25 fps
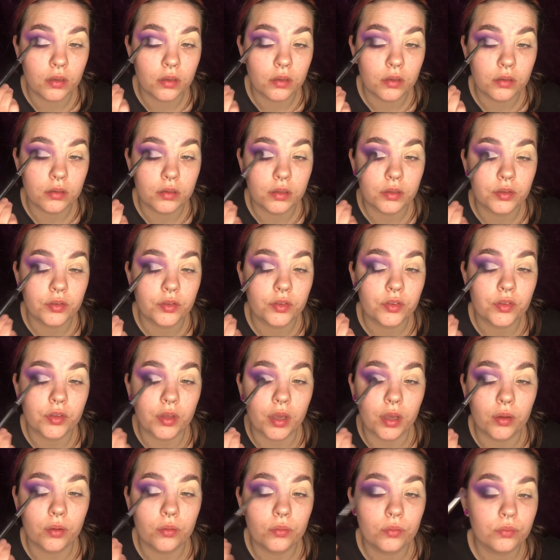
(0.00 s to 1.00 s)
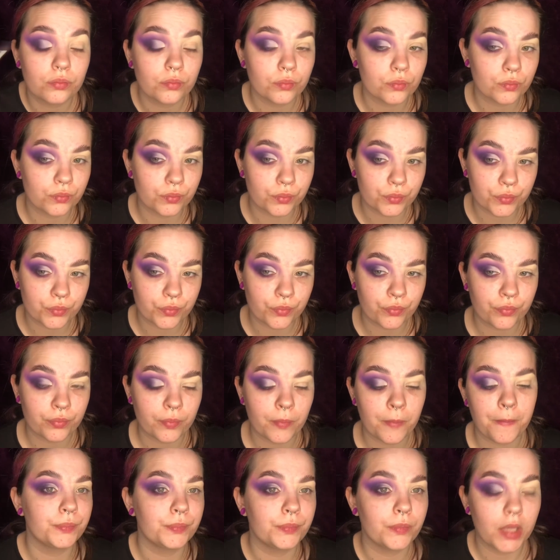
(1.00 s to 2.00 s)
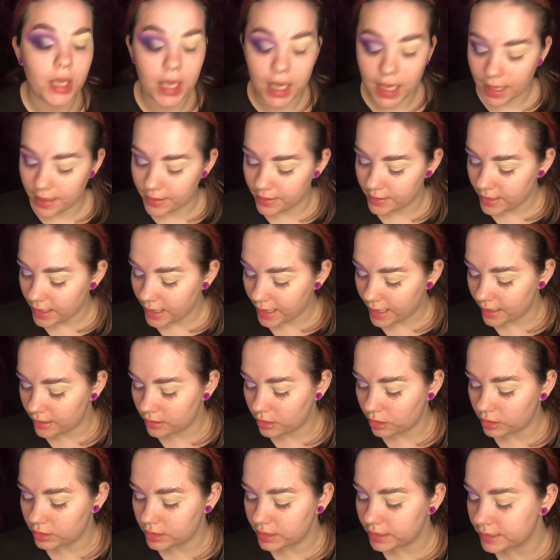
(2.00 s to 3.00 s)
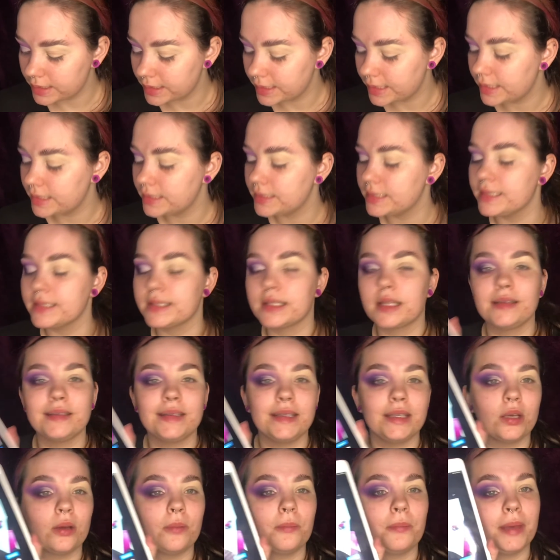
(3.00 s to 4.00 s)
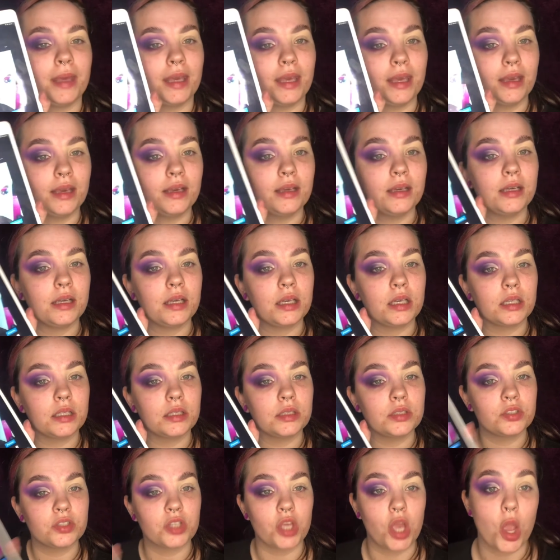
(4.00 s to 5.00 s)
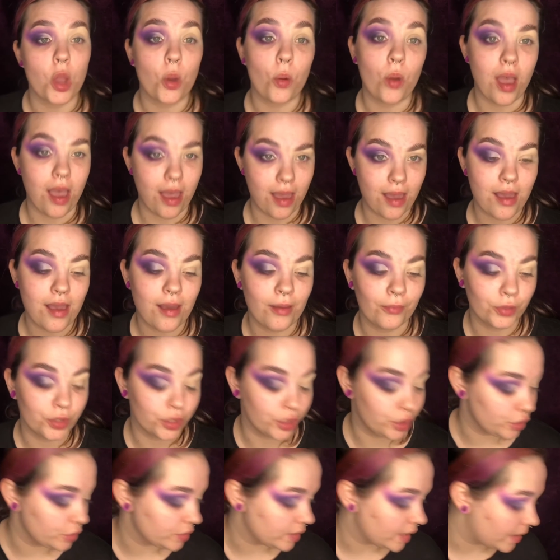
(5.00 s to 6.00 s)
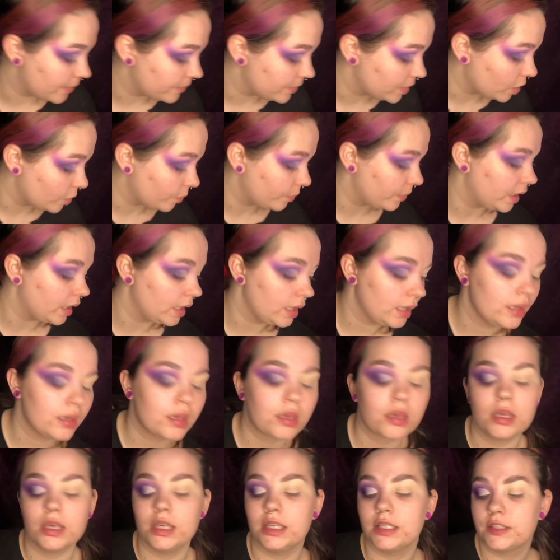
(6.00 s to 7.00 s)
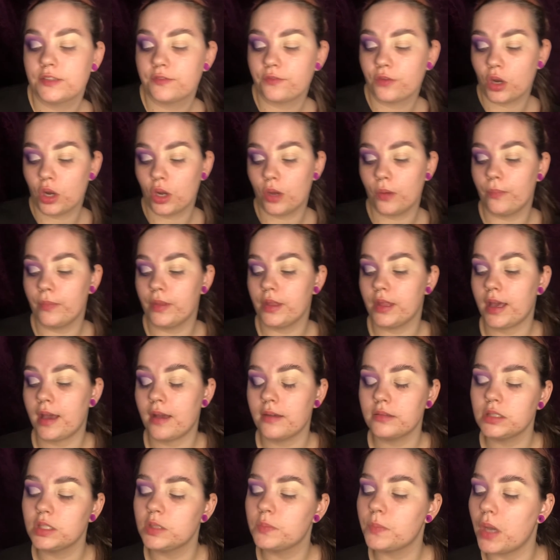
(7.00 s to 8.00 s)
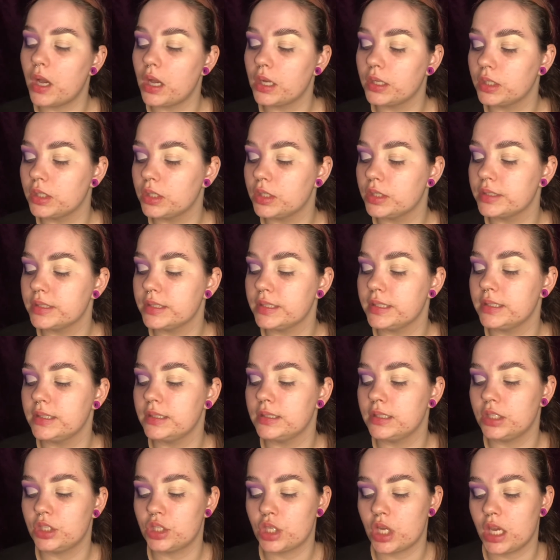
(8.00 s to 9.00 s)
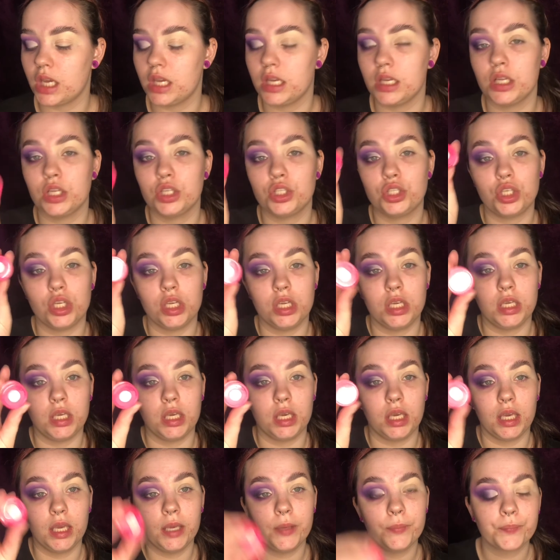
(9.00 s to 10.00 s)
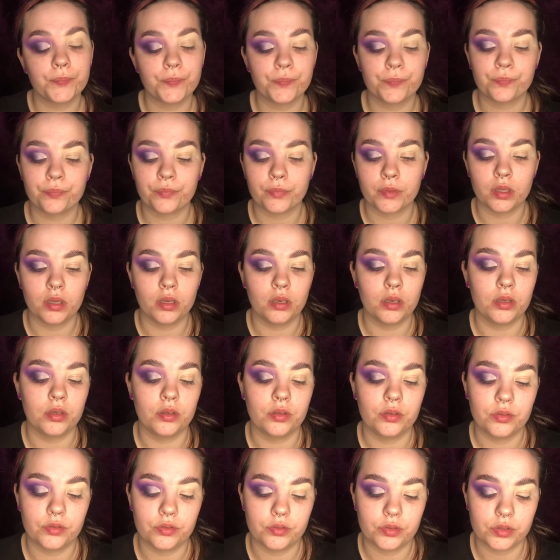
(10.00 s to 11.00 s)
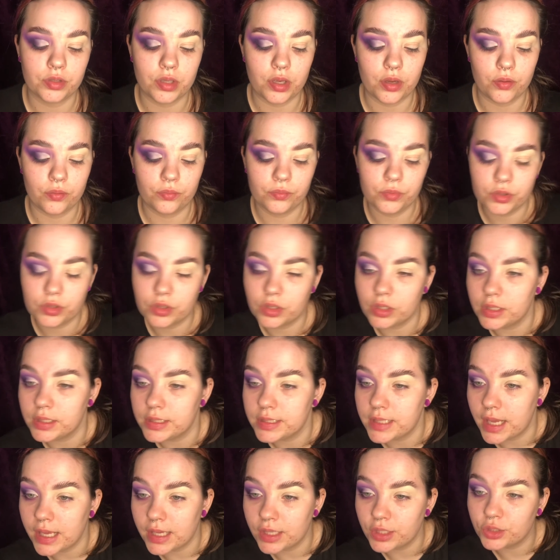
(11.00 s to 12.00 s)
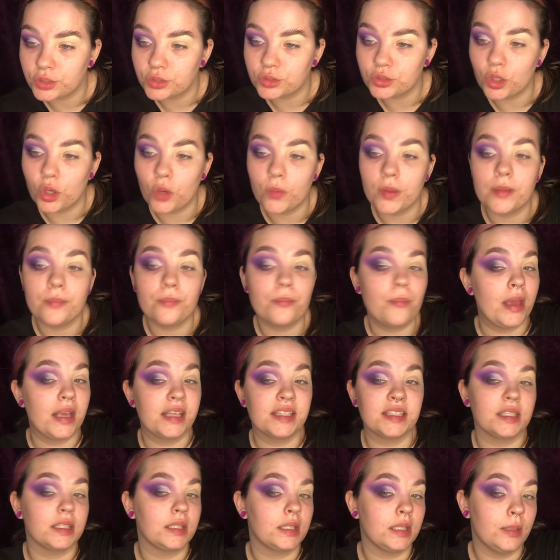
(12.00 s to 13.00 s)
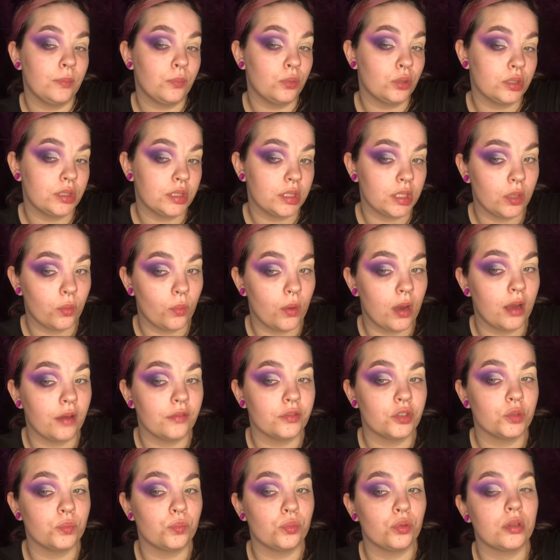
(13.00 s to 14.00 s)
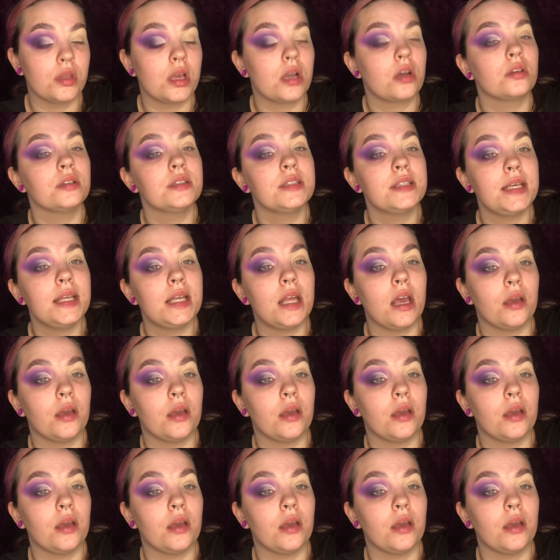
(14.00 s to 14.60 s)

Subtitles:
like so. And then on the lid it's a neon pink, so I'm going to use that neon pink. It's from House of Sparkles in the shade Cheeky. So I'm just going to take some and basically put it where I've just put that concealer.